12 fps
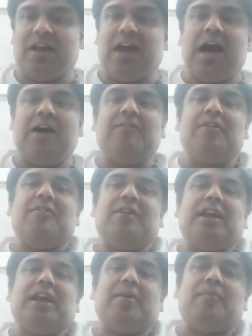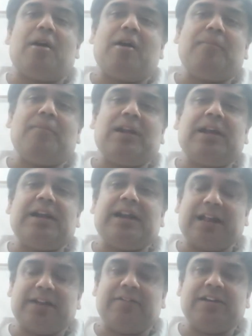have a very popular
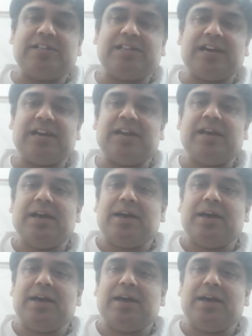derivation